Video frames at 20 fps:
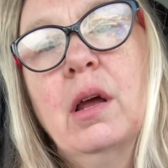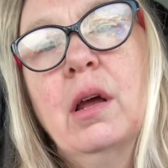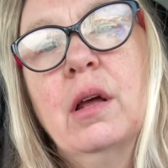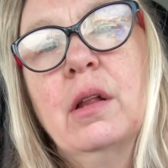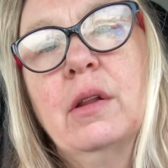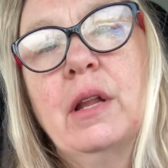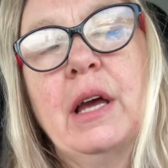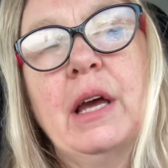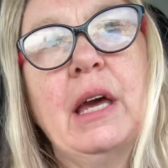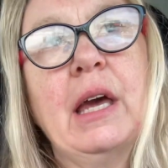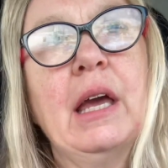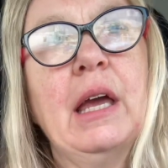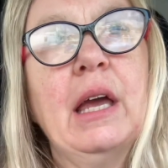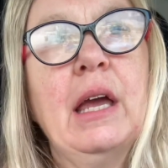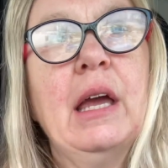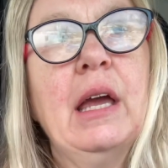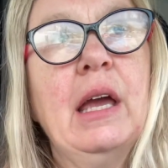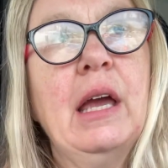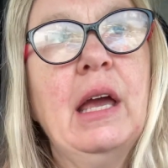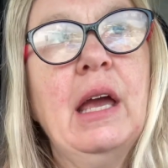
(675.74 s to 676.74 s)
like
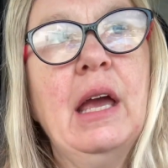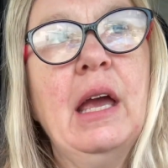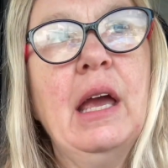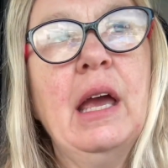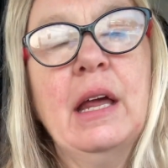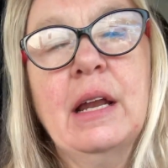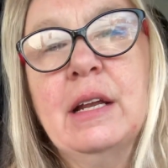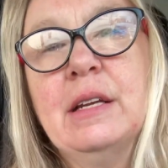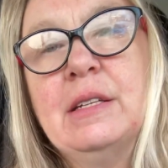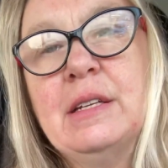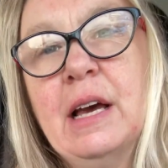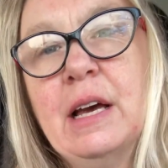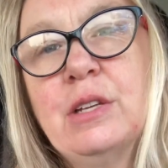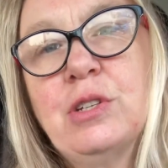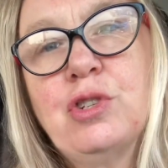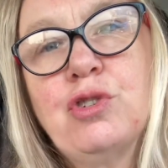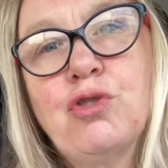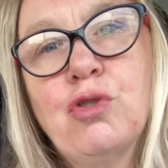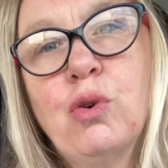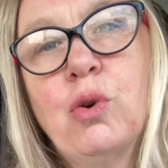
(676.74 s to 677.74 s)
in a
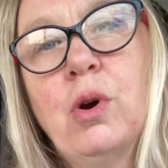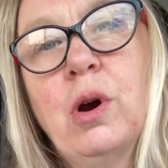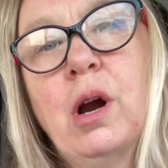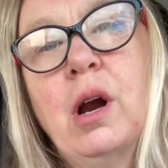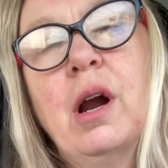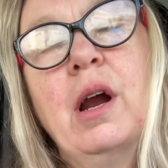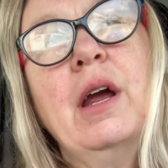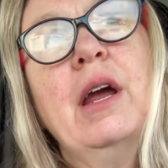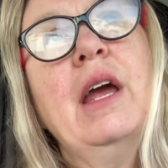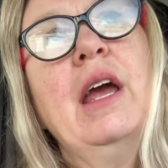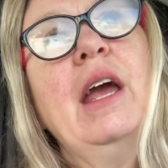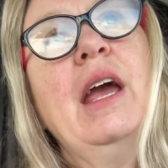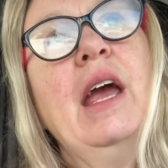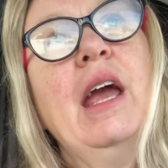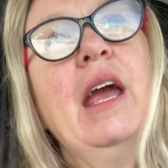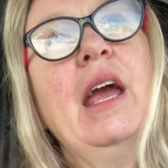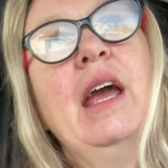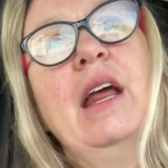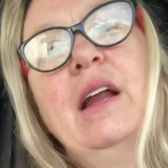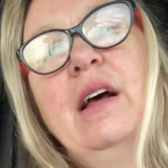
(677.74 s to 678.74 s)
desk drawer,
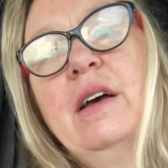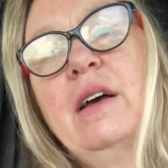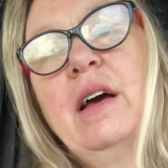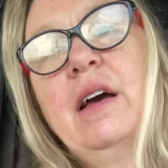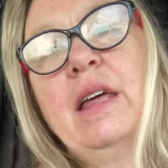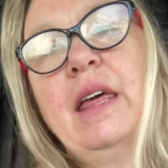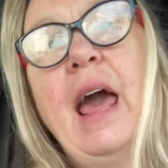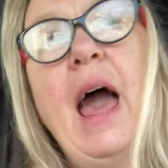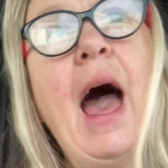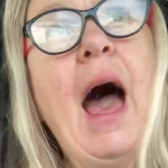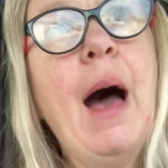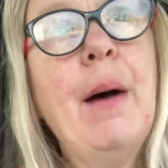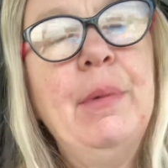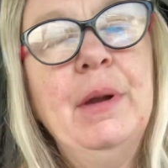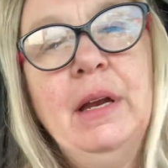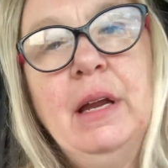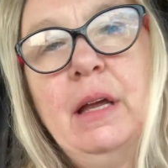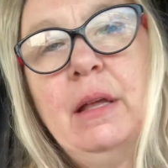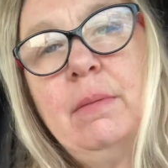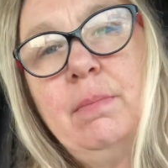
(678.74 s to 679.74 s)
in a, a
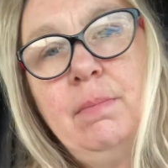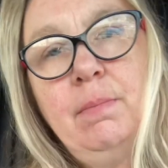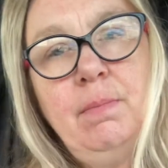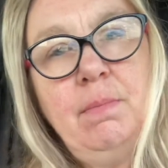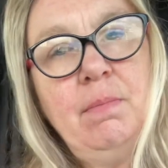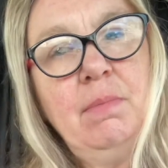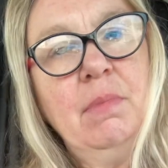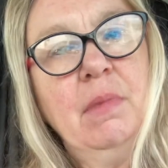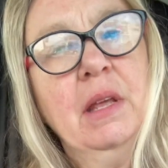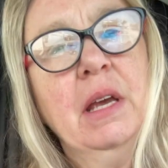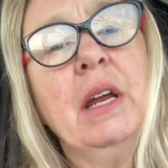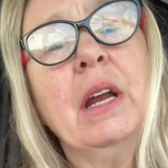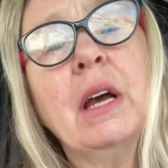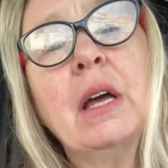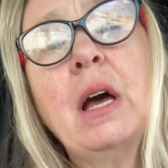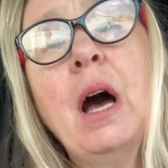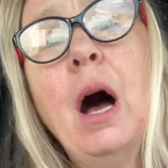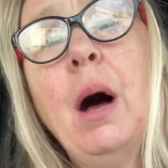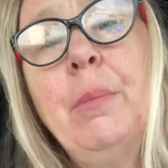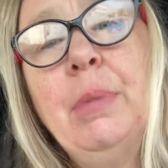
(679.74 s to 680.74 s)
cabinet, in a
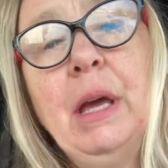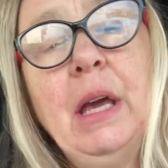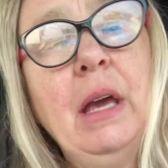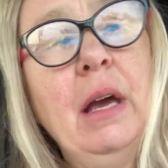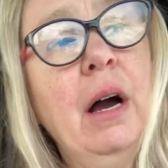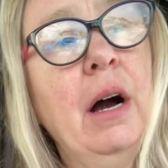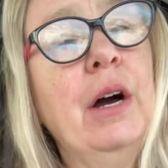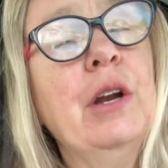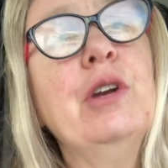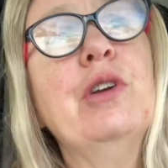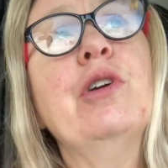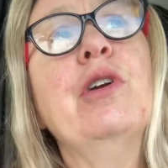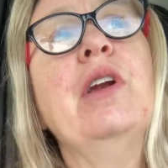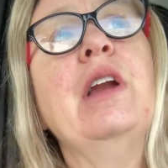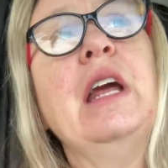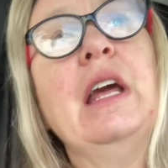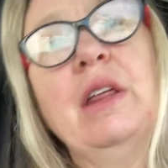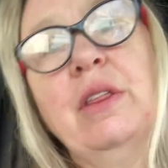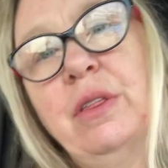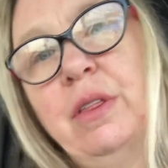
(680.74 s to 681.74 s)
cubby,
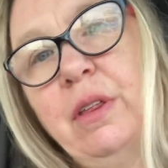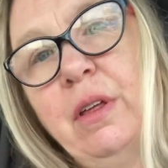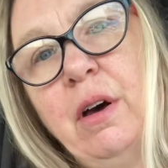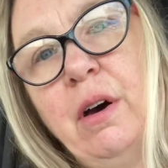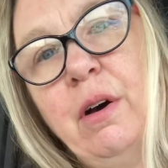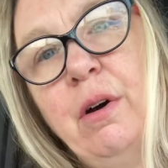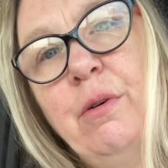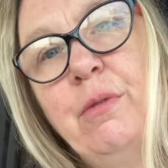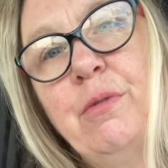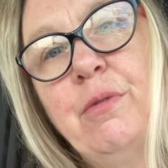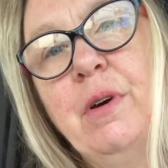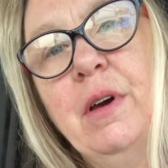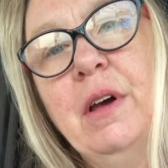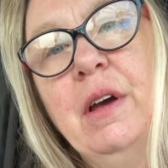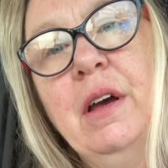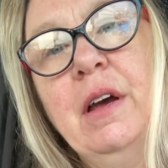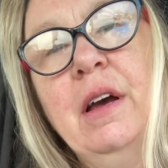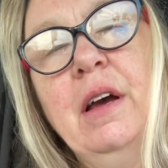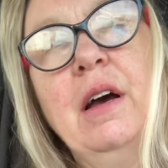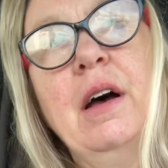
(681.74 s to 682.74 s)
underneath of
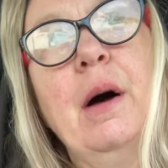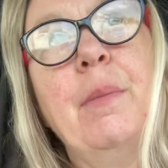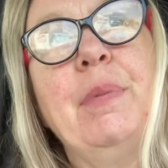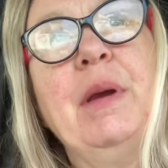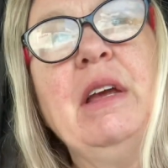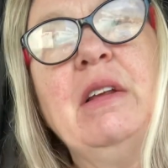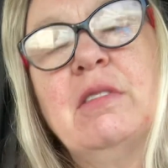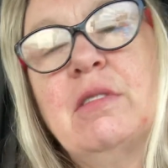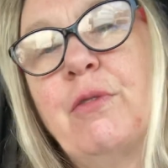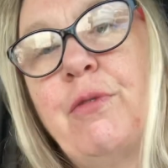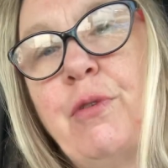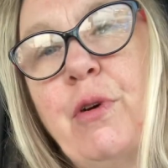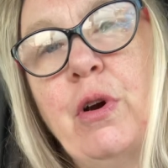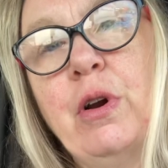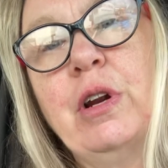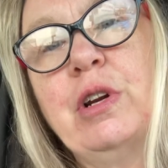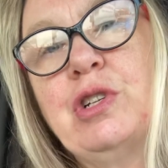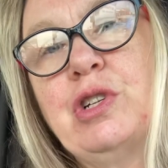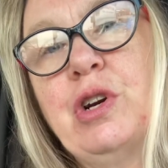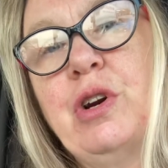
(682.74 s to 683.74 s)
a piece of
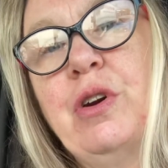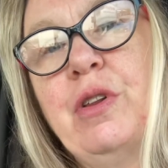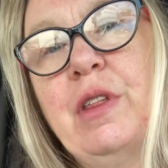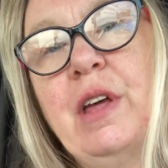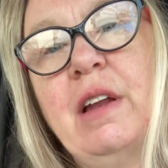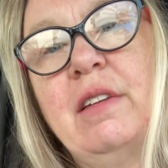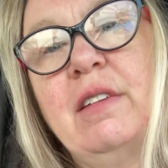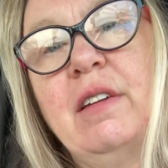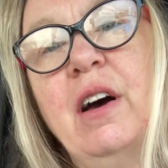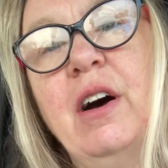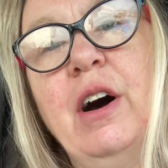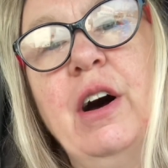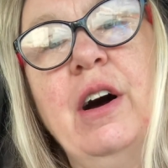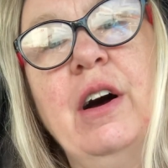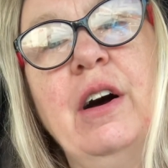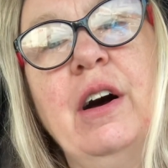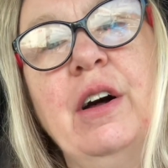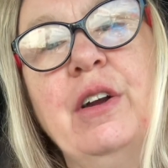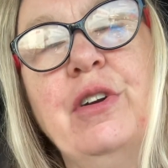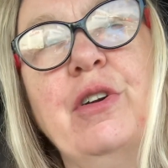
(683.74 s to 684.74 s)
furniture that's
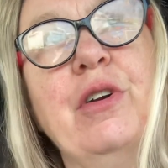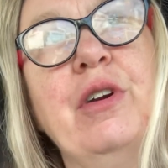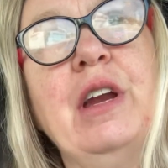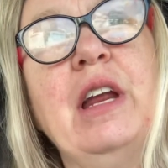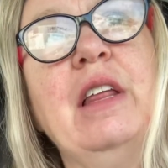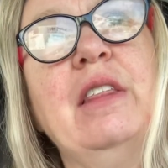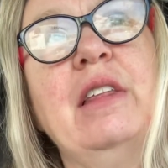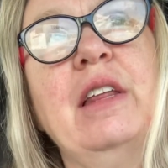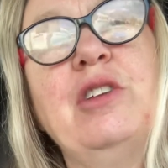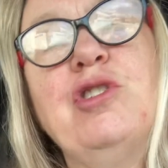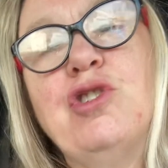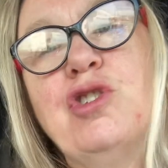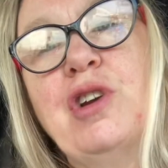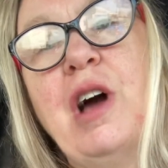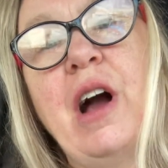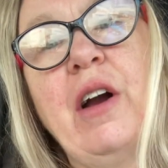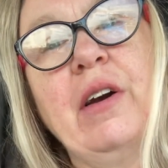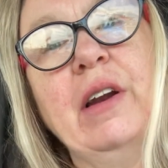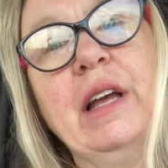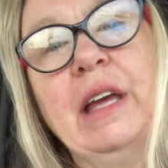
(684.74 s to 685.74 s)
underneath that you're
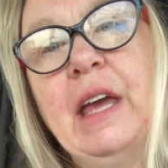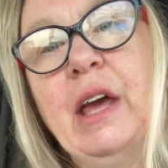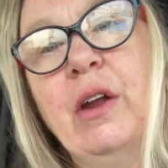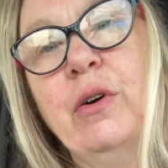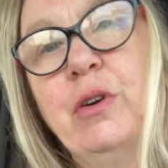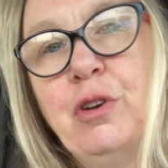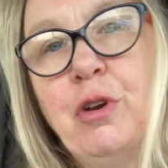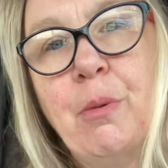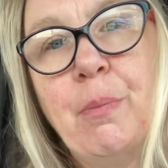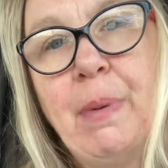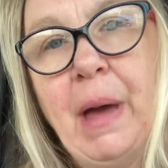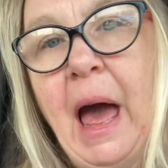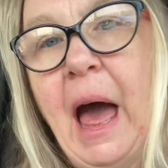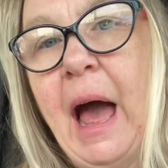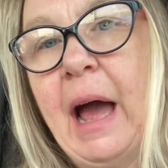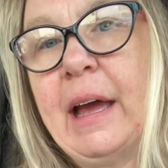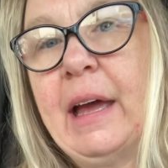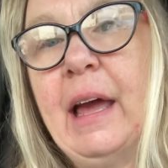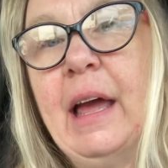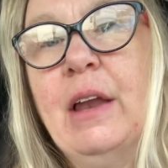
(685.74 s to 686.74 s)
not going to get on your
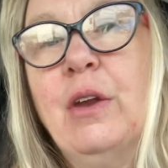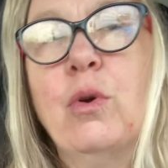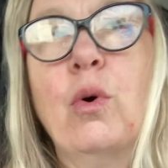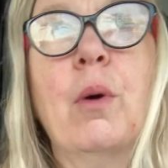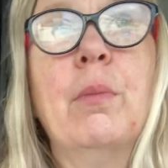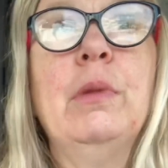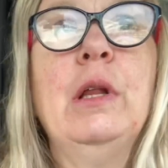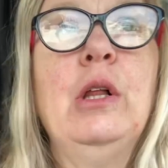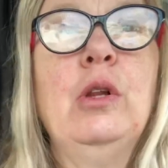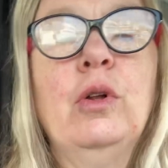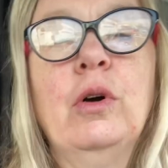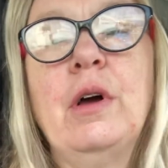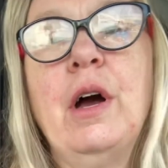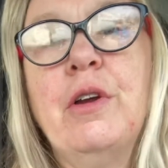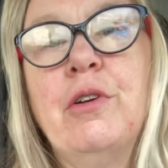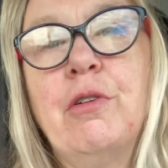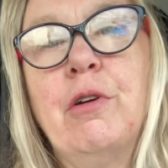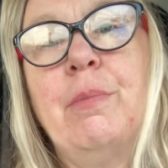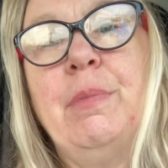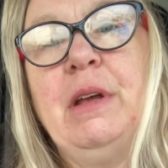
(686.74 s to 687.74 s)
back and normally look
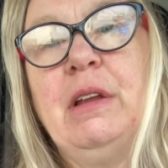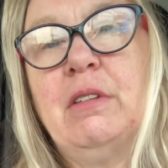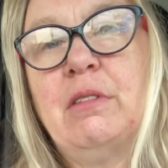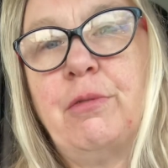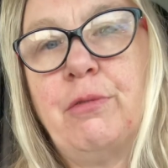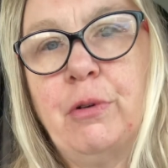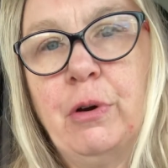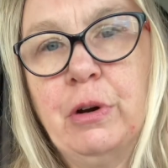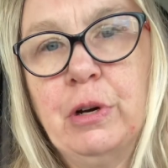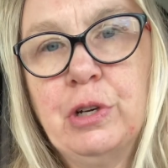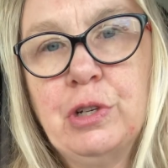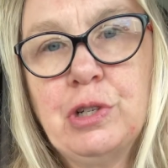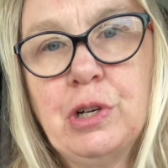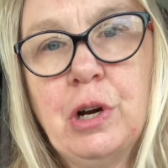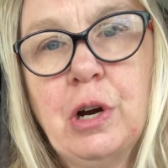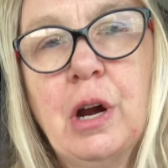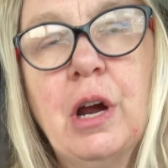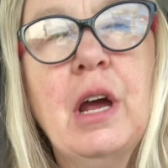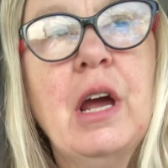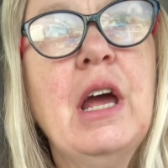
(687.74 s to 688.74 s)
under a piece of furniture.